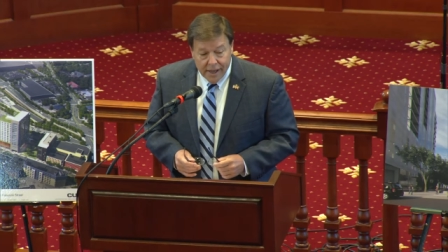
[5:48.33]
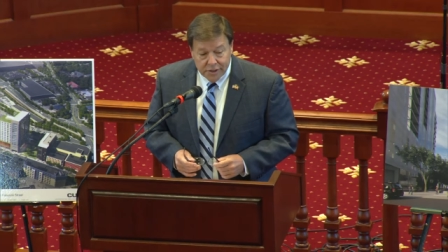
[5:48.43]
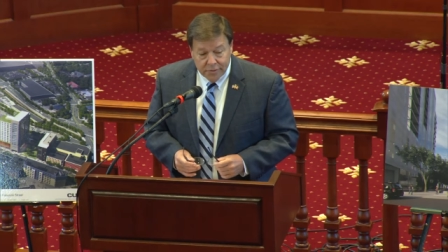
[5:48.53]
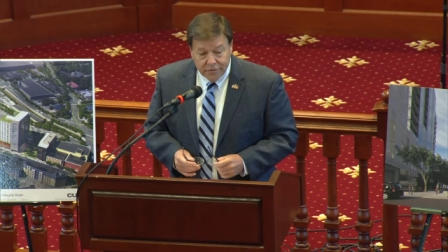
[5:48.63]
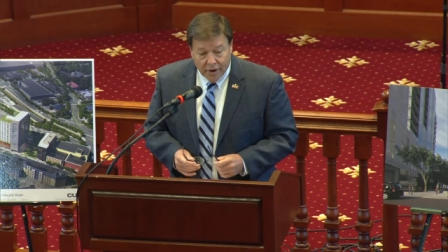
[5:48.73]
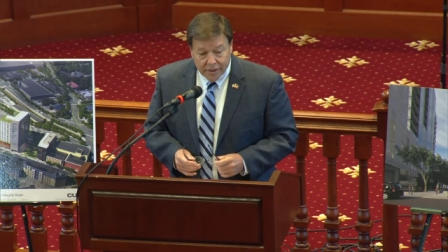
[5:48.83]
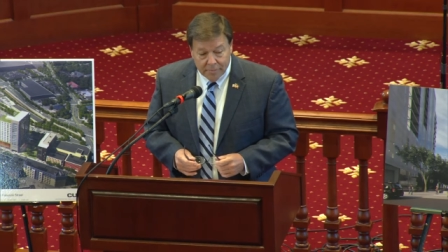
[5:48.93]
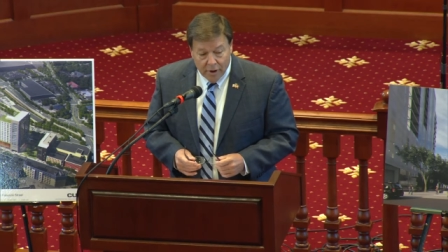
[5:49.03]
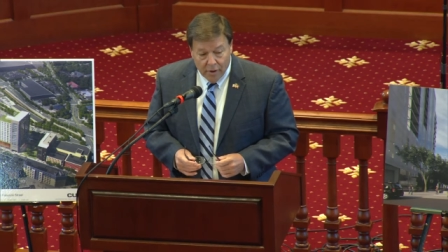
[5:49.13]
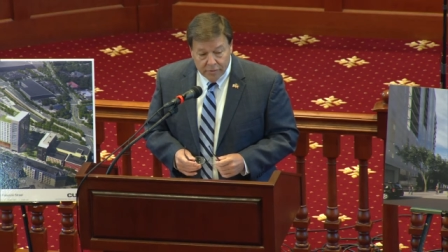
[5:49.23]
As we've
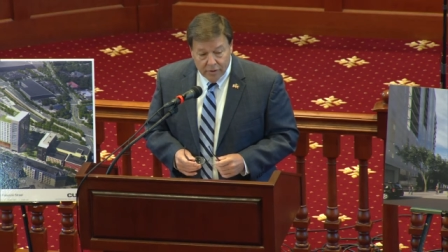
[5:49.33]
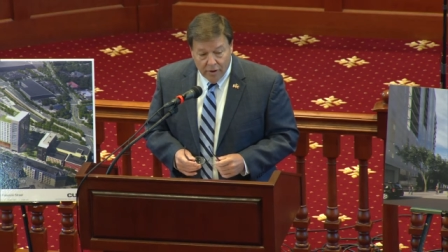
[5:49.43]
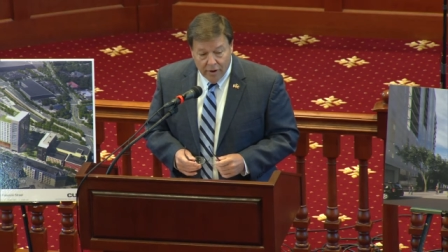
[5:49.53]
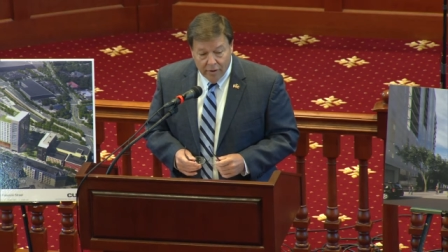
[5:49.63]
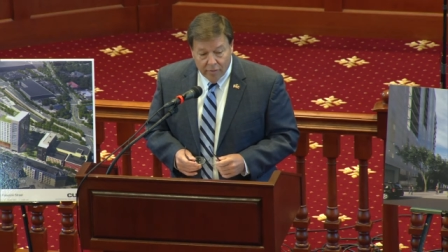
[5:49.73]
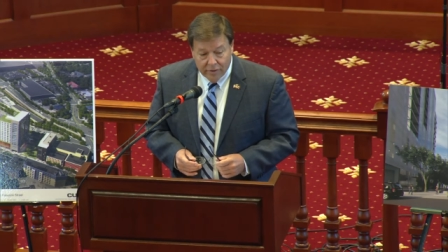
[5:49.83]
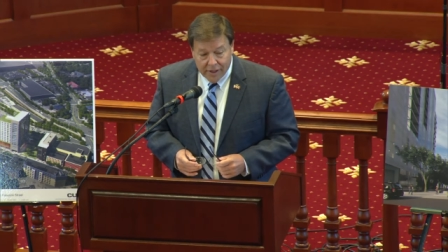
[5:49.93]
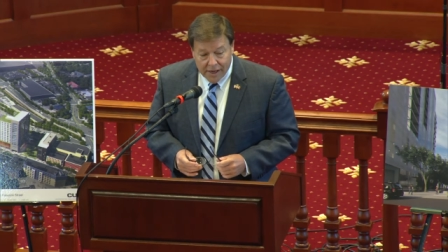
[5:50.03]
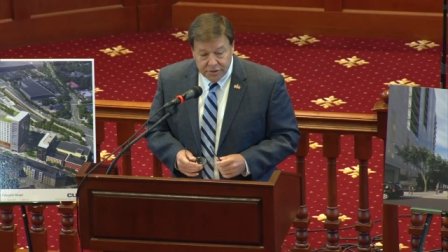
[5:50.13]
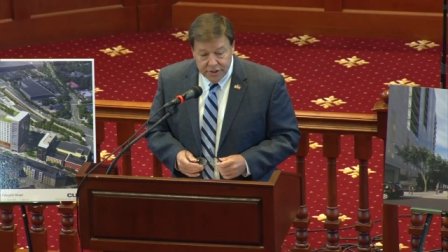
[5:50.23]
talked about uh, over
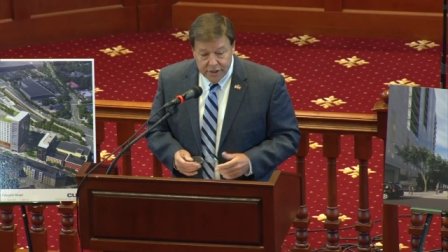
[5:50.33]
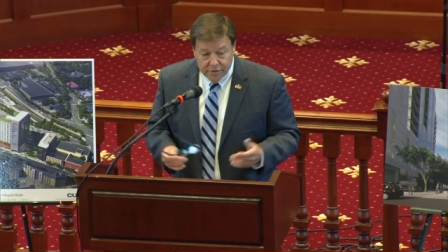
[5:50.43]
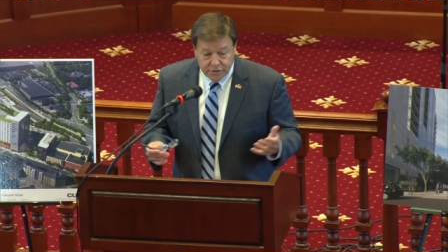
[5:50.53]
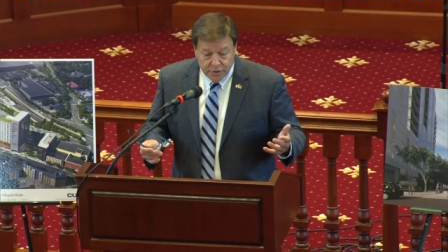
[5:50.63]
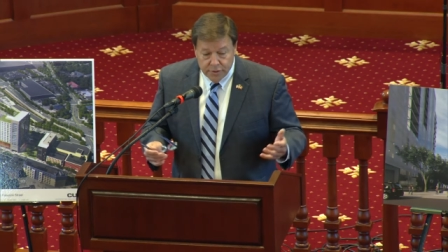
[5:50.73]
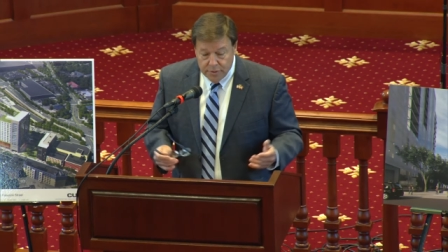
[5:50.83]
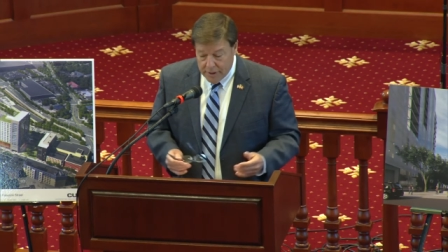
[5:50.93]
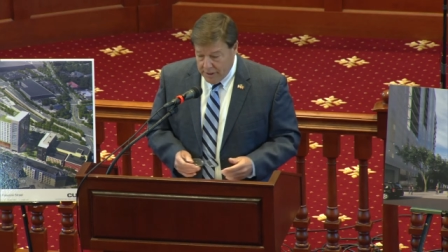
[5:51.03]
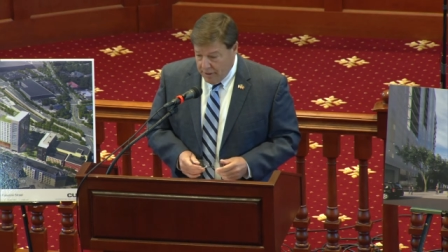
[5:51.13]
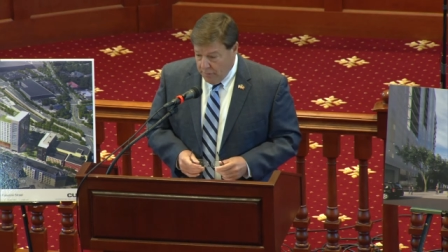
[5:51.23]
the last year or two